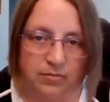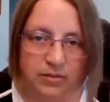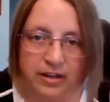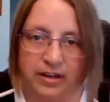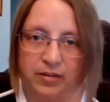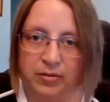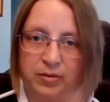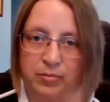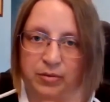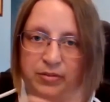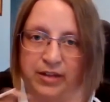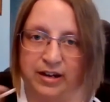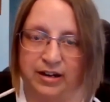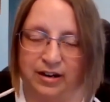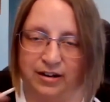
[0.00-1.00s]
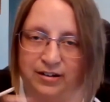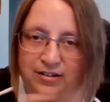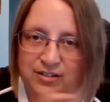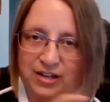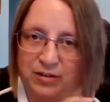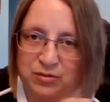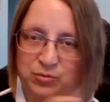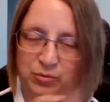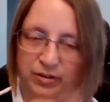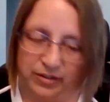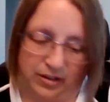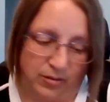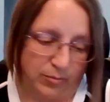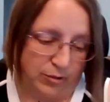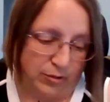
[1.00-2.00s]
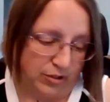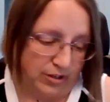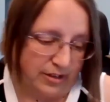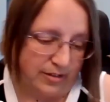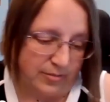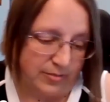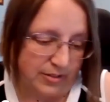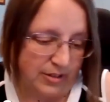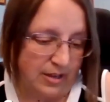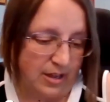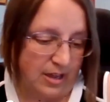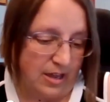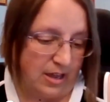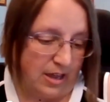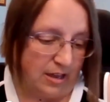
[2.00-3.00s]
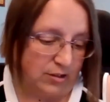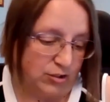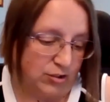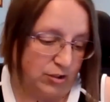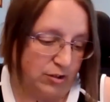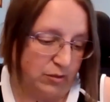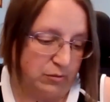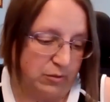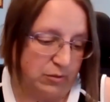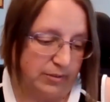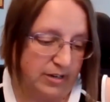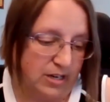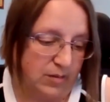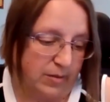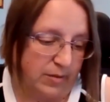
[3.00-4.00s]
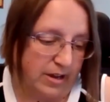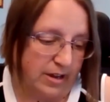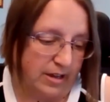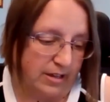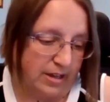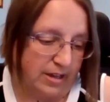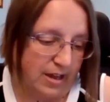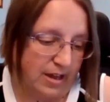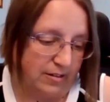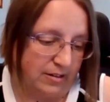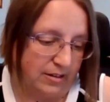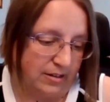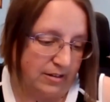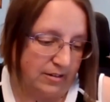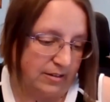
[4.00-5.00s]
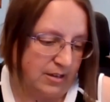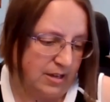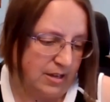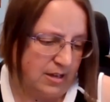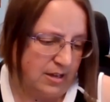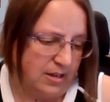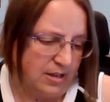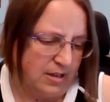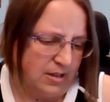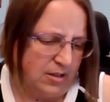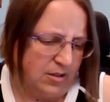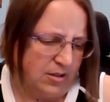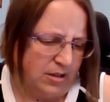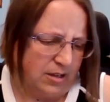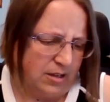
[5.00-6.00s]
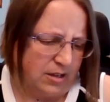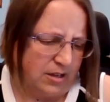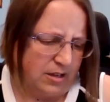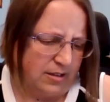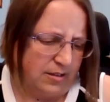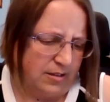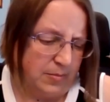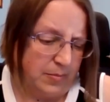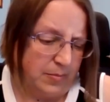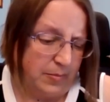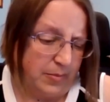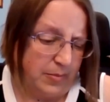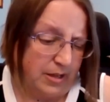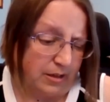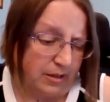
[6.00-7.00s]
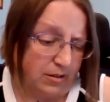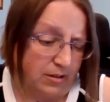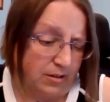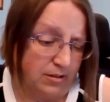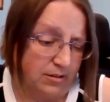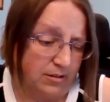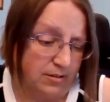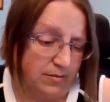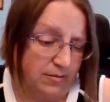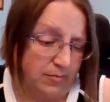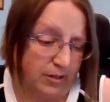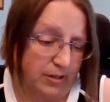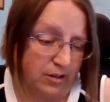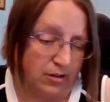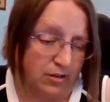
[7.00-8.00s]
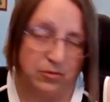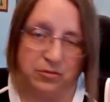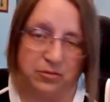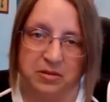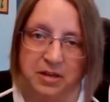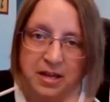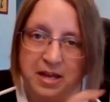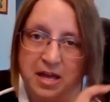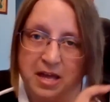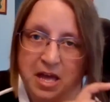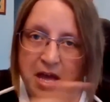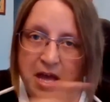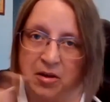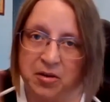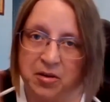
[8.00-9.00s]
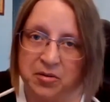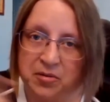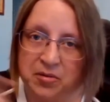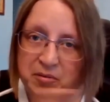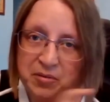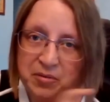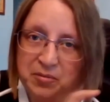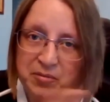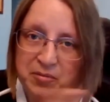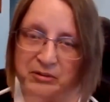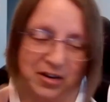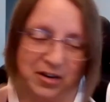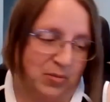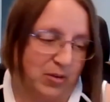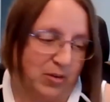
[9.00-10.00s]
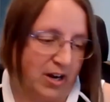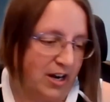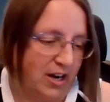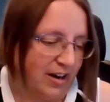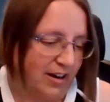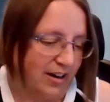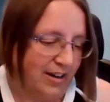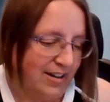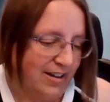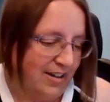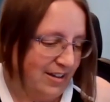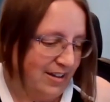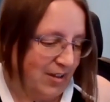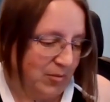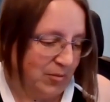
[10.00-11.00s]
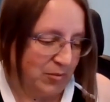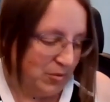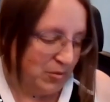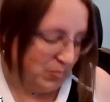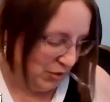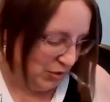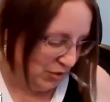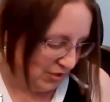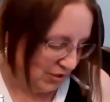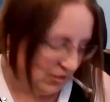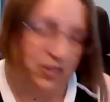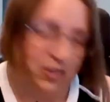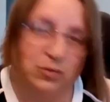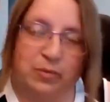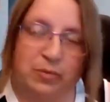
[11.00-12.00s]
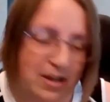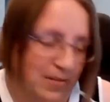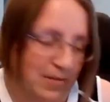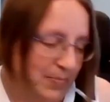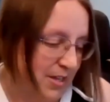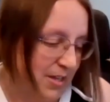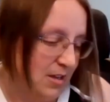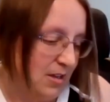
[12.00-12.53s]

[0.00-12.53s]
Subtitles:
Again, I'm going to put that here because I always worry that I butcher names. And Sugar was played by Kayla uh, Pick. Her name right here. I'm going to butcher it. Starts with a B.